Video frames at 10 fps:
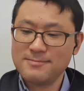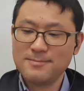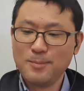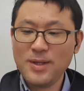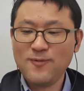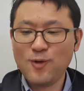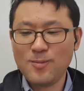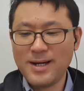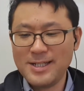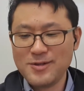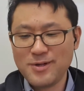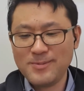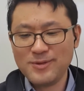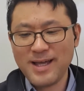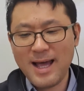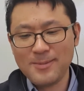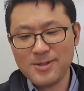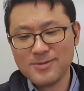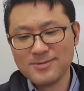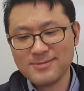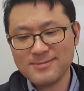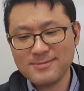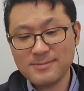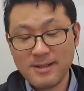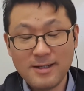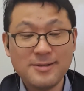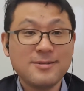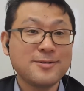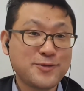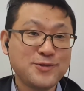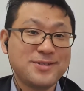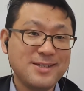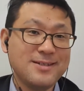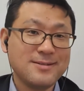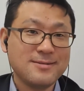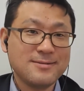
Before my trip to Camino, I did a good deed.